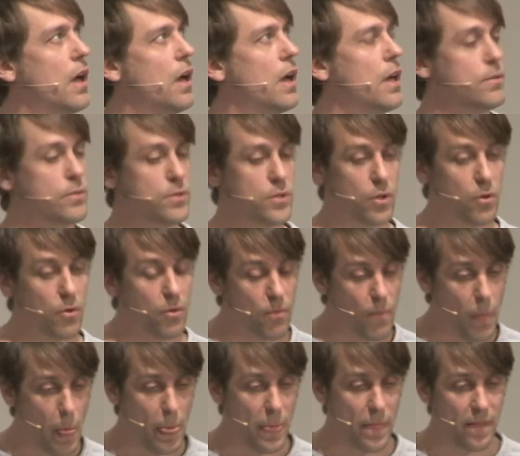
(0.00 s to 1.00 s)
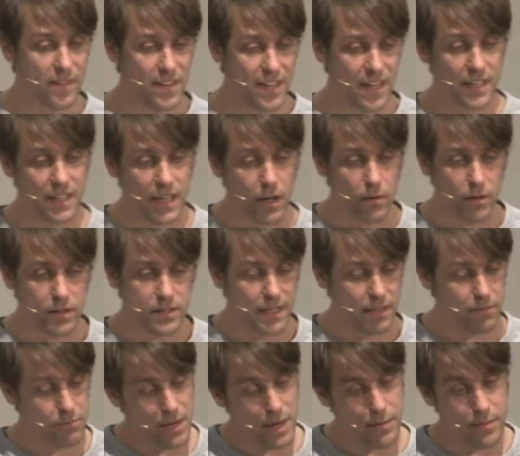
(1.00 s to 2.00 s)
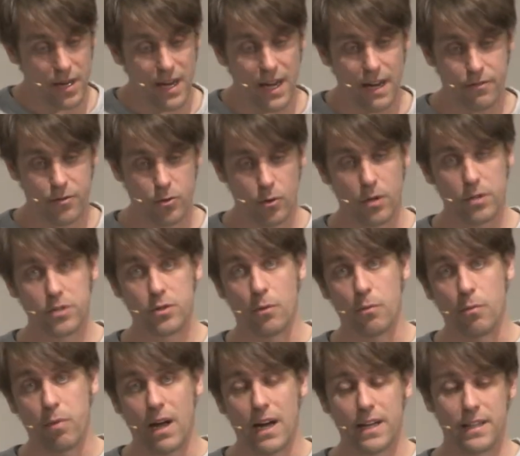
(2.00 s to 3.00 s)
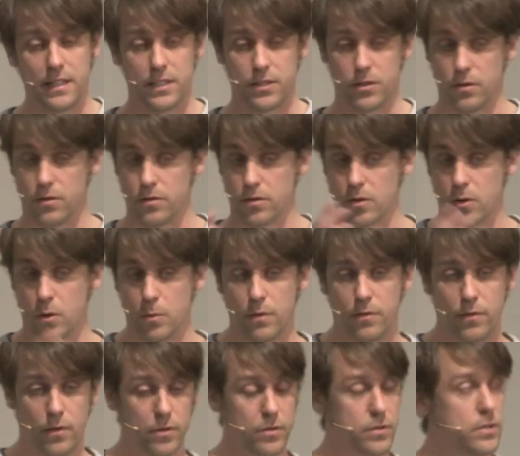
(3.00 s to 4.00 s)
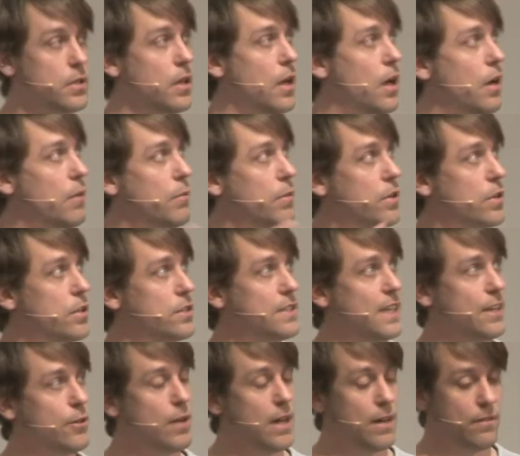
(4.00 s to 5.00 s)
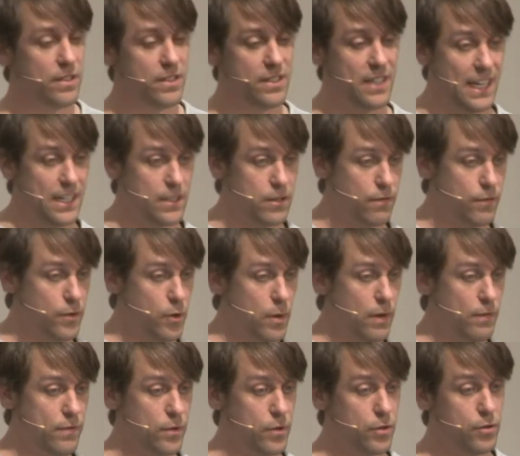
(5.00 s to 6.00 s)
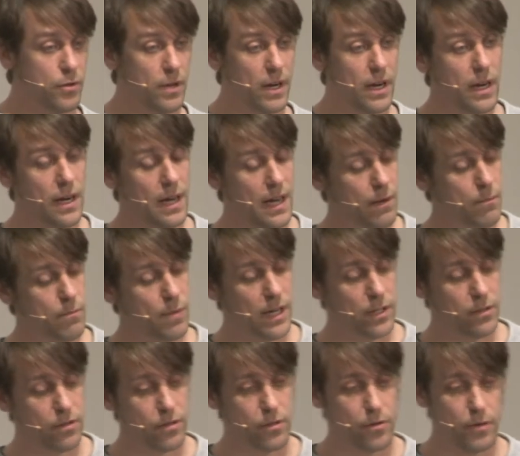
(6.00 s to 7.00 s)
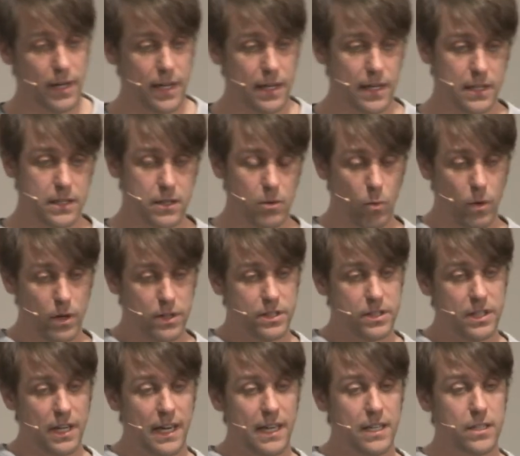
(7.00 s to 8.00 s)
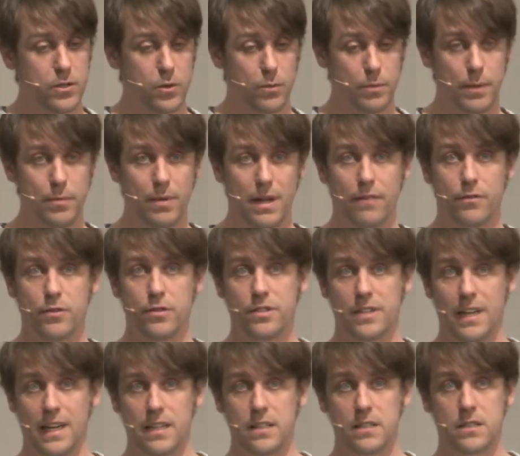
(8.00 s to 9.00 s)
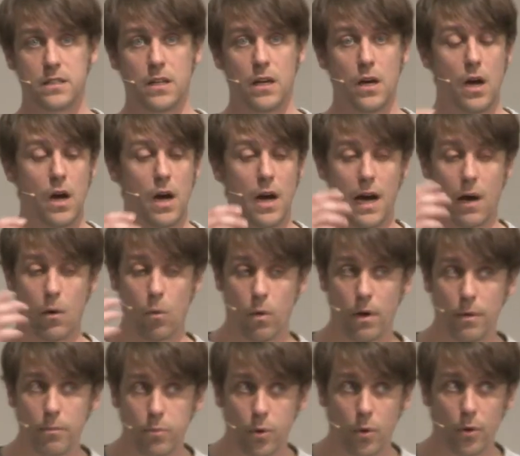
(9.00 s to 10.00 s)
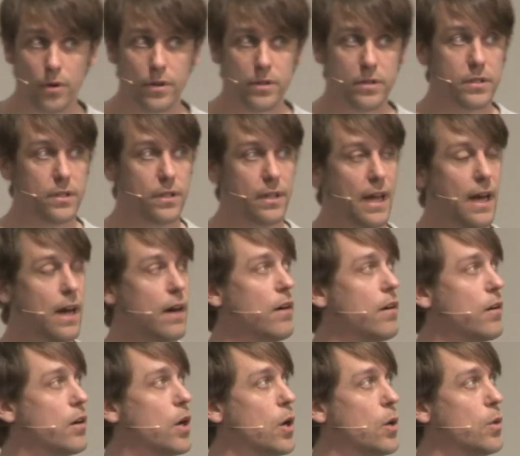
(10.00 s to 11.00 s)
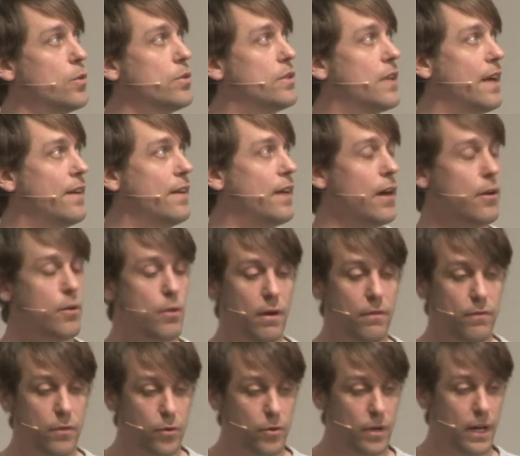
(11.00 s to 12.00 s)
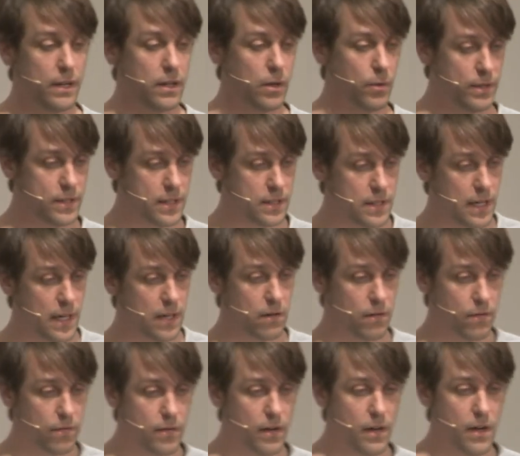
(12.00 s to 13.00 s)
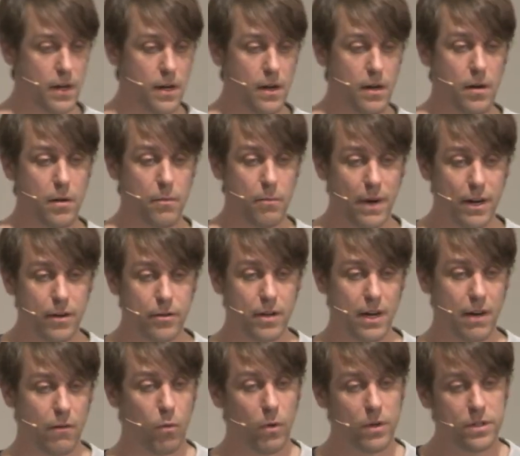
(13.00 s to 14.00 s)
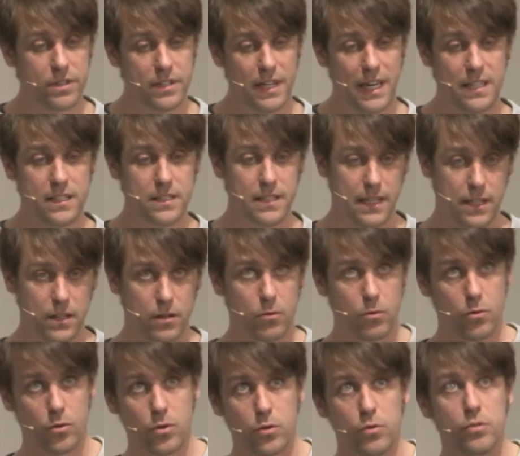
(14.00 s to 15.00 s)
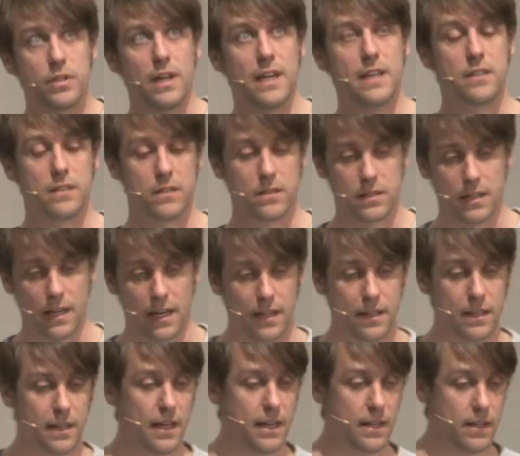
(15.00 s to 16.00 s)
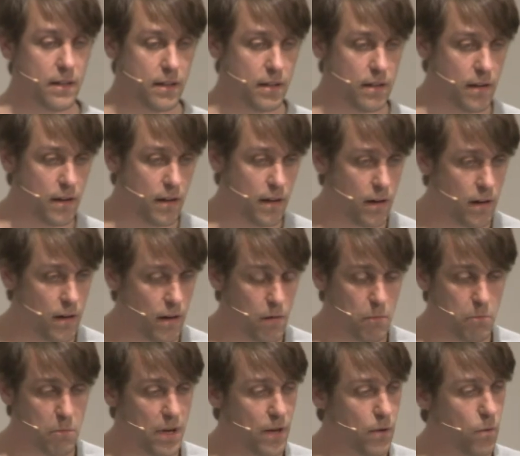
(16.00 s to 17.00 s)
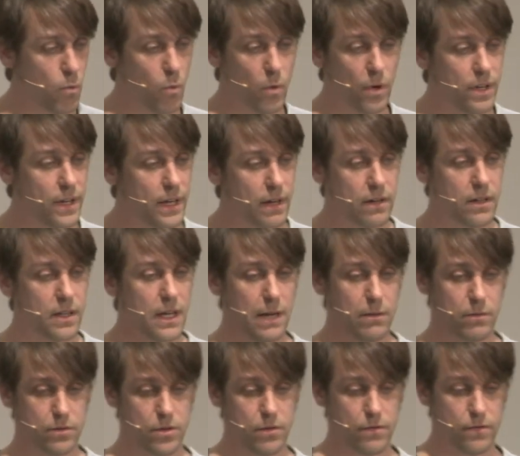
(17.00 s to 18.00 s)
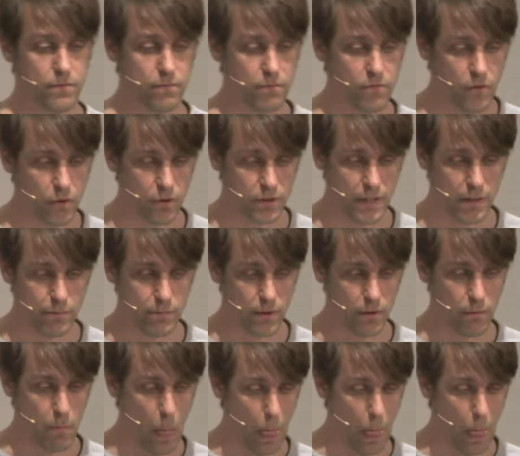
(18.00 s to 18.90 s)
So the idea was that maybe I have to also apply this on RoboFont, because then you have a change of UFO3 and Python 3. That's one change, so people have to change at one point their code and their UFO data, which is better to have one change than two changes in 1 year time, so, for example.